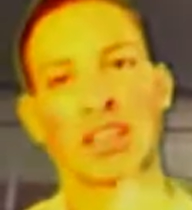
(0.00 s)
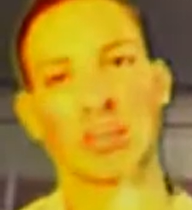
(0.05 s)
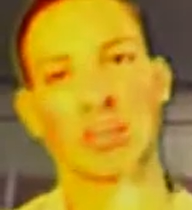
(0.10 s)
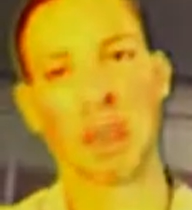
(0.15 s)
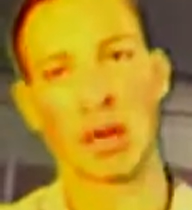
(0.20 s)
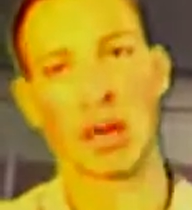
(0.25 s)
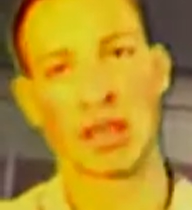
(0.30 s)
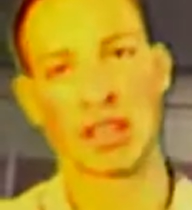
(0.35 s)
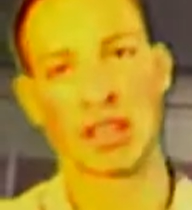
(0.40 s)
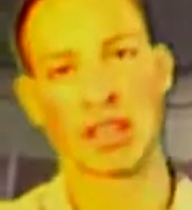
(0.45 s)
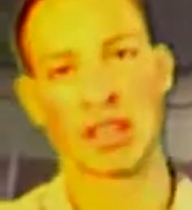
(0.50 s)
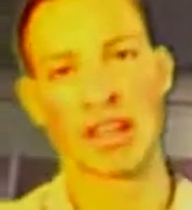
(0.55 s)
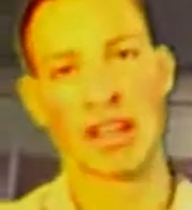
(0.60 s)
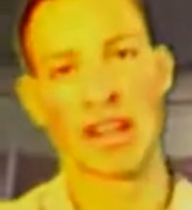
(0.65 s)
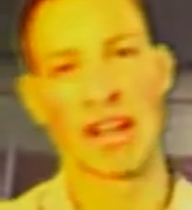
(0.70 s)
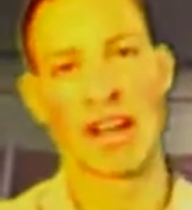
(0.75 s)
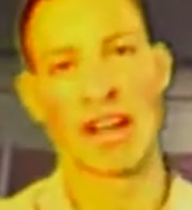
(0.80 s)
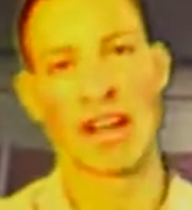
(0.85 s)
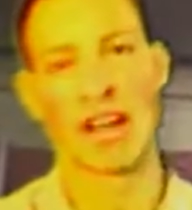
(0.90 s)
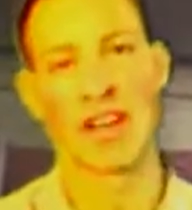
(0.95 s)
explosion.
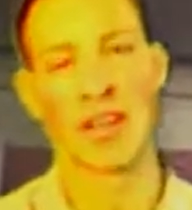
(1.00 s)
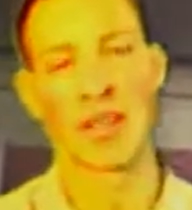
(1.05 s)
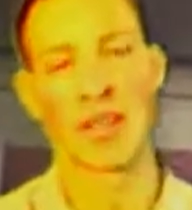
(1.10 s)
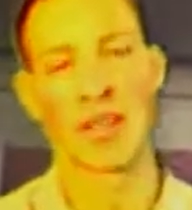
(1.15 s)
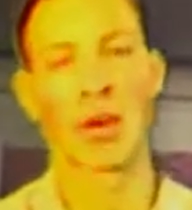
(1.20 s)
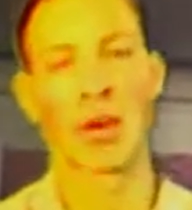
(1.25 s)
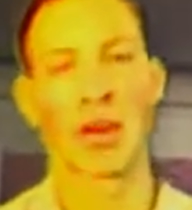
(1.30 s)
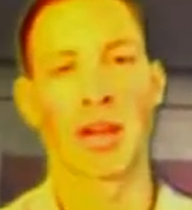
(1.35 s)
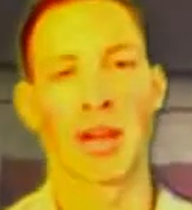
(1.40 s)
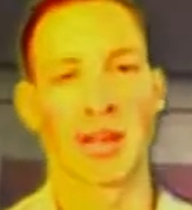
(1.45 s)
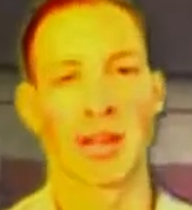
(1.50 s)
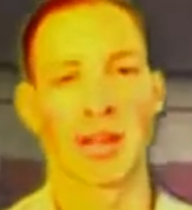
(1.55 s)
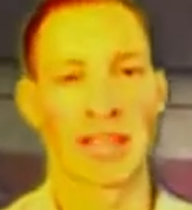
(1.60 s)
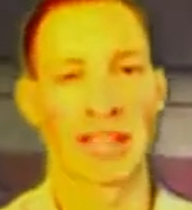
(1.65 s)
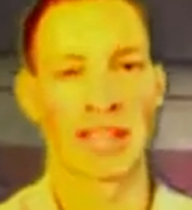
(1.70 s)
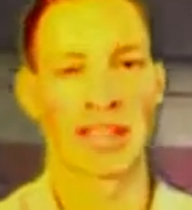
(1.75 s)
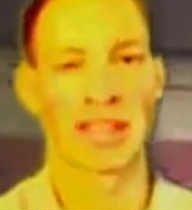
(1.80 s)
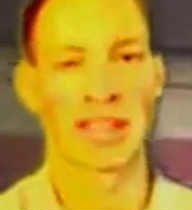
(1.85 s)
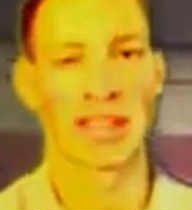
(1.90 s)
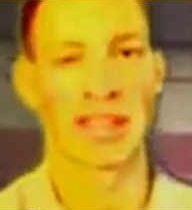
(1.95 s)
There are
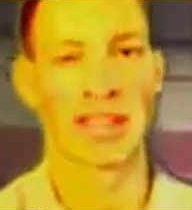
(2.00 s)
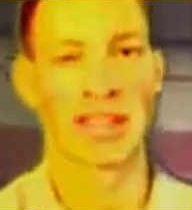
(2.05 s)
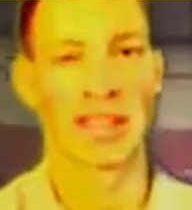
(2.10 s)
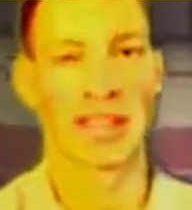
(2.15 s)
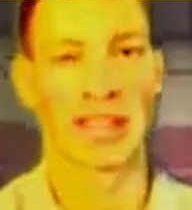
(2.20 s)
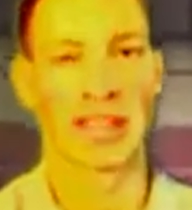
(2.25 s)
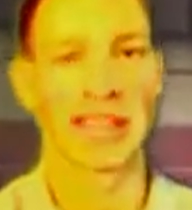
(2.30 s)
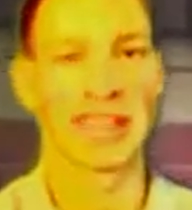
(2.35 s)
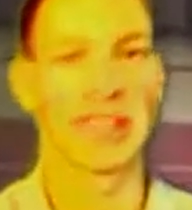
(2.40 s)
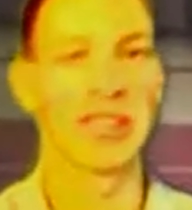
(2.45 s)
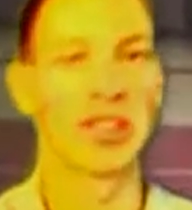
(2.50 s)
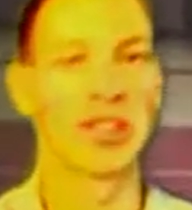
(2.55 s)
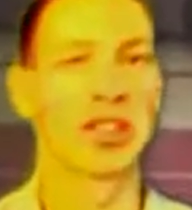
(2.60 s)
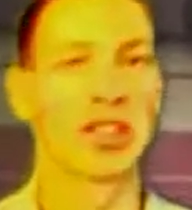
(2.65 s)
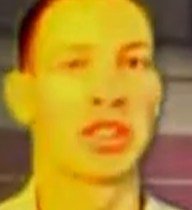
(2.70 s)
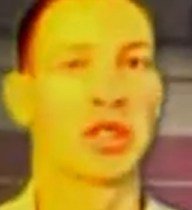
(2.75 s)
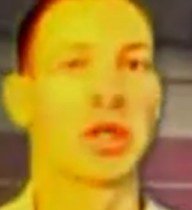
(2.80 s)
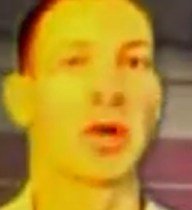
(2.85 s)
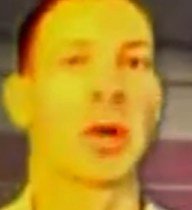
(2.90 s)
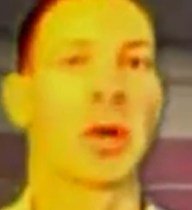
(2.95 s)
programs out there that are taking
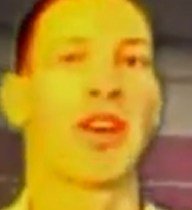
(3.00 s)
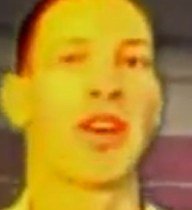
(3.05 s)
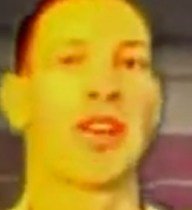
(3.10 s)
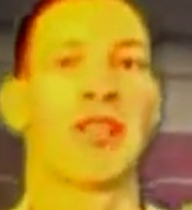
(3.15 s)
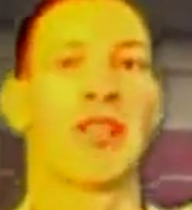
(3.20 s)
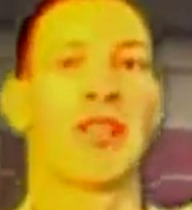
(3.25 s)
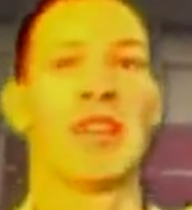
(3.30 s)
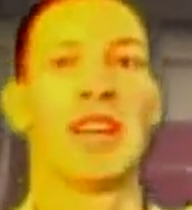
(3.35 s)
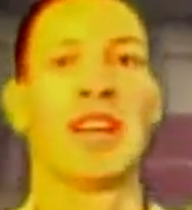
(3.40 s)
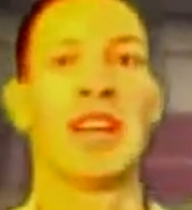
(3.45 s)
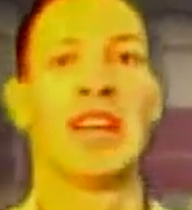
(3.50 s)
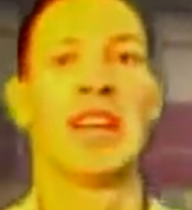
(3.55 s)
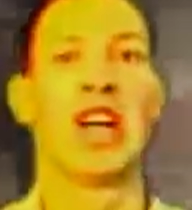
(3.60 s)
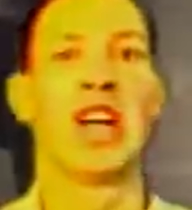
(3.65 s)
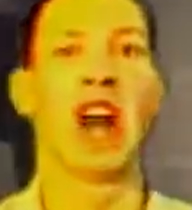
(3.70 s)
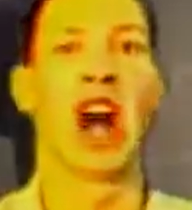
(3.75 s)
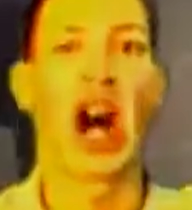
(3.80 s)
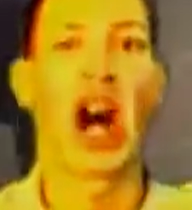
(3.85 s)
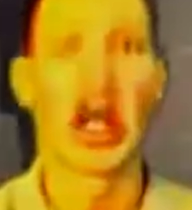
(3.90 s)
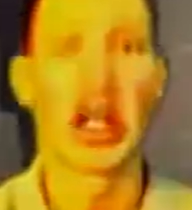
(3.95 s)
you to
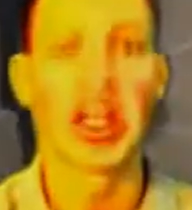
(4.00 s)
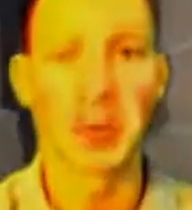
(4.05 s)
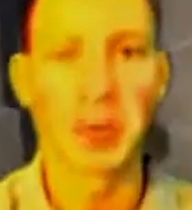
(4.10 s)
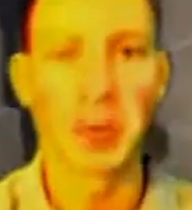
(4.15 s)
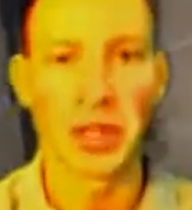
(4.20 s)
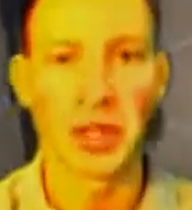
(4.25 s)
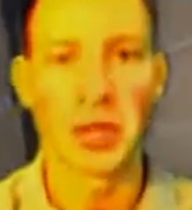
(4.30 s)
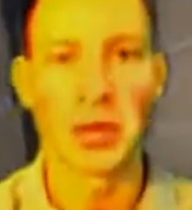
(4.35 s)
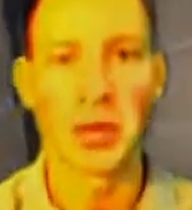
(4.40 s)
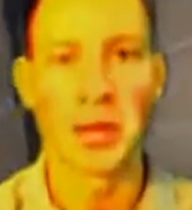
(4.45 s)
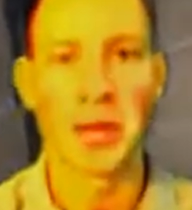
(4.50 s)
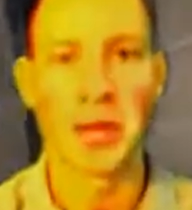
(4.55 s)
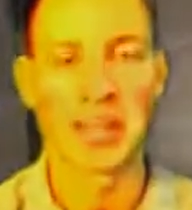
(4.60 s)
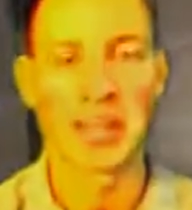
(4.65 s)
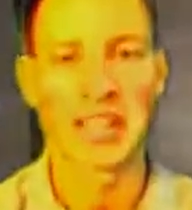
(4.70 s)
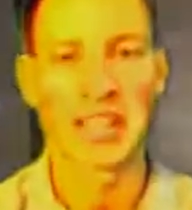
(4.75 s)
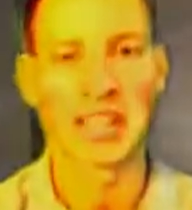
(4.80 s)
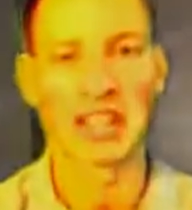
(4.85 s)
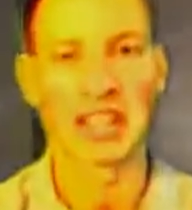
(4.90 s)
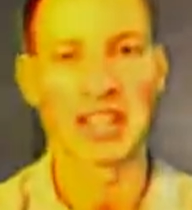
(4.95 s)
1,200
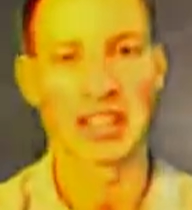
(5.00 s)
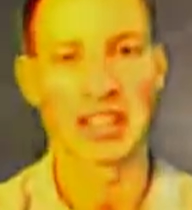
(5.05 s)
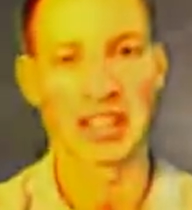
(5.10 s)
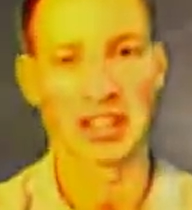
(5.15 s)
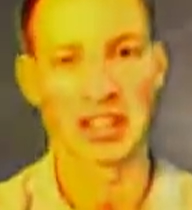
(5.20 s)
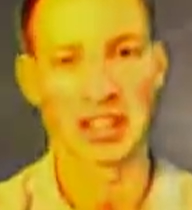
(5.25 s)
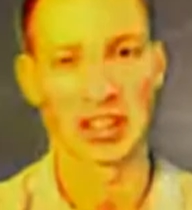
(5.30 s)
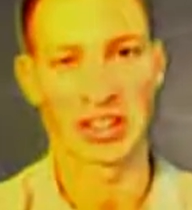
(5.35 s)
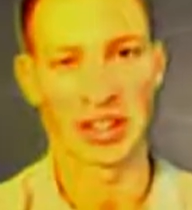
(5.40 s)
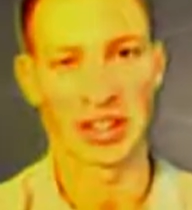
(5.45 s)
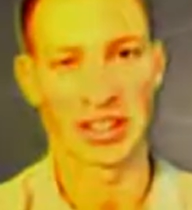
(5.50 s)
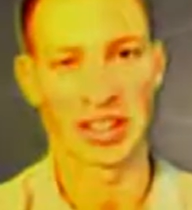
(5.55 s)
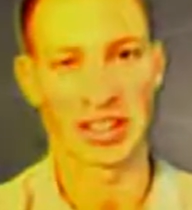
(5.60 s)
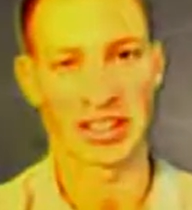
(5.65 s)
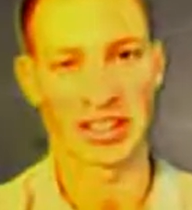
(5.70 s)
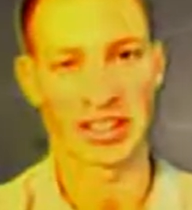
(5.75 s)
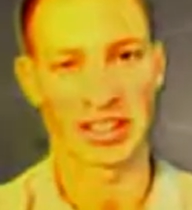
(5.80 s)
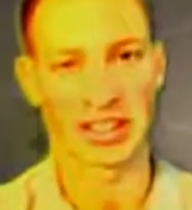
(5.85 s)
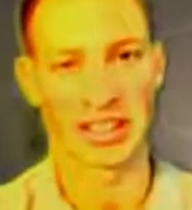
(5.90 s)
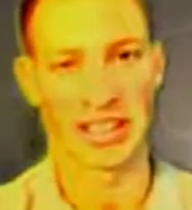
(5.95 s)
repetitions in a
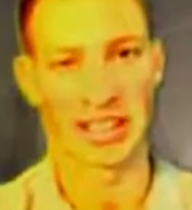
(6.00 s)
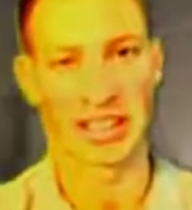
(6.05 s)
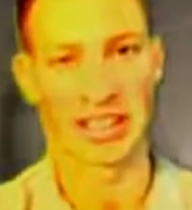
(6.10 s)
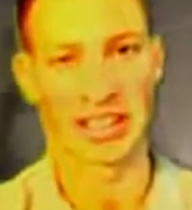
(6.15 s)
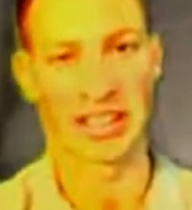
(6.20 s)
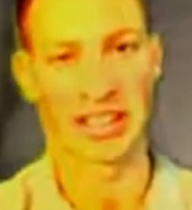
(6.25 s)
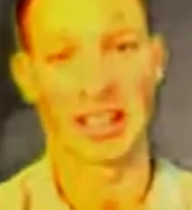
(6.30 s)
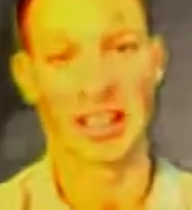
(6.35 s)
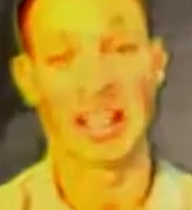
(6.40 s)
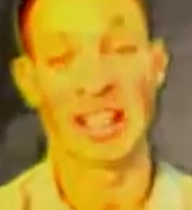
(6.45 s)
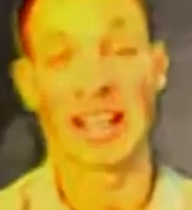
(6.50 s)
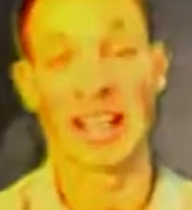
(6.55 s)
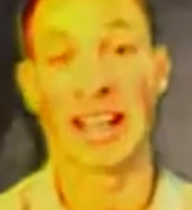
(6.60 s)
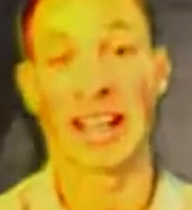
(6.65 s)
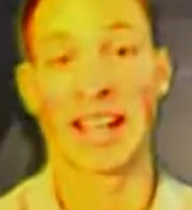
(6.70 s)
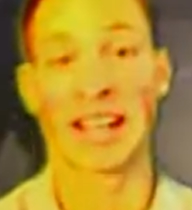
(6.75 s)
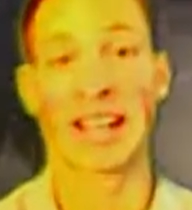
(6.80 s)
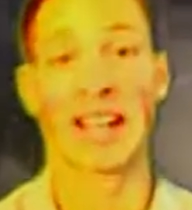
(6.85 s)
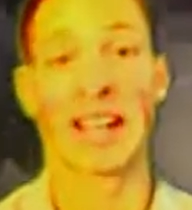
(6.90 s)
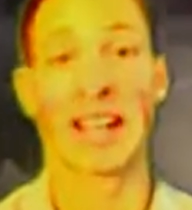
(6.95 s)
certain exercise.
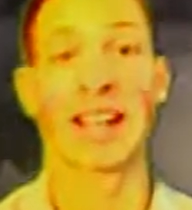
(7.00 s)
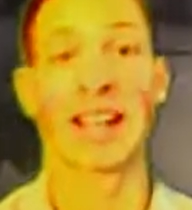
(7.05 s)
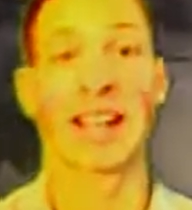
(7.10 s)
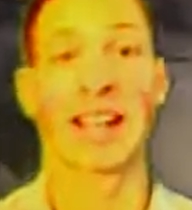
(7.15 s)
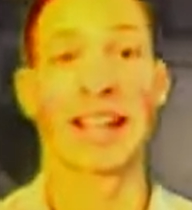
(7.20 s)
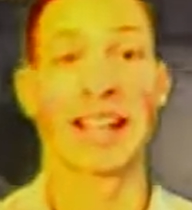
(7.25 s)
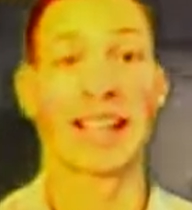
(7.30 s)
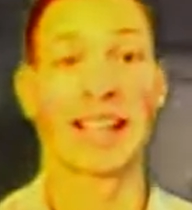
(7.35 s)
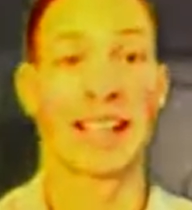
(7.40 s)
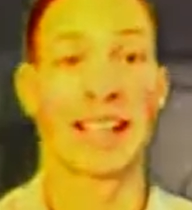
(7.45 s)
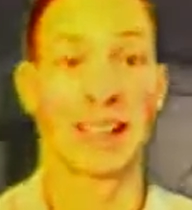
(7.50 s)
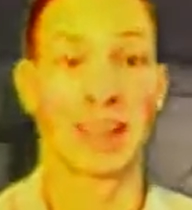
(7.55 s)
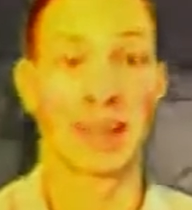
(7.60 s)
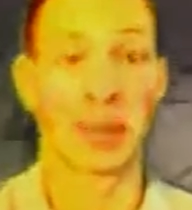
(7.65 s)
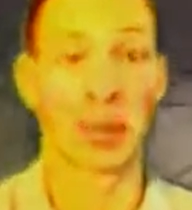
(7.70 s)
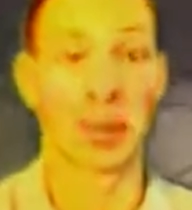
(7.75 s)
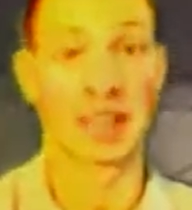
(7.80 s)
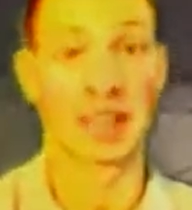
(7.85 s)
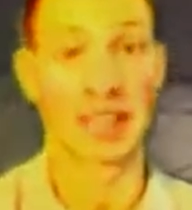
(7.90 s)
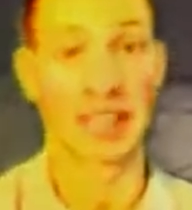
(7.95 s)
Guys, I liken that
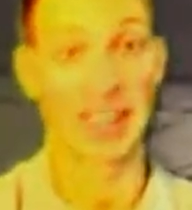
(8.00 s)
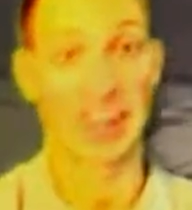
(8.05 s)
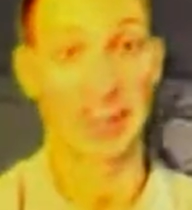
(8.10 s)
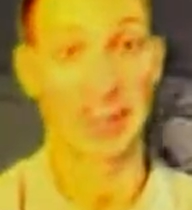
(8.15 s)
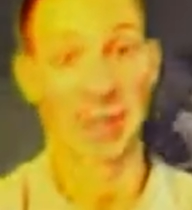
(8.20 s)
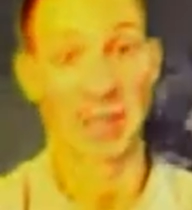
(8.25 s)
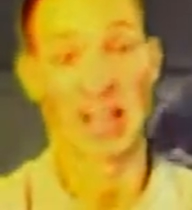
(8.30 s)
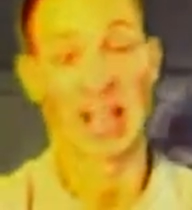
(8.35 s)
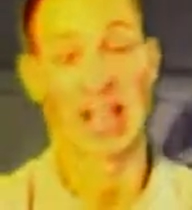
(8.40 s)
to one thing.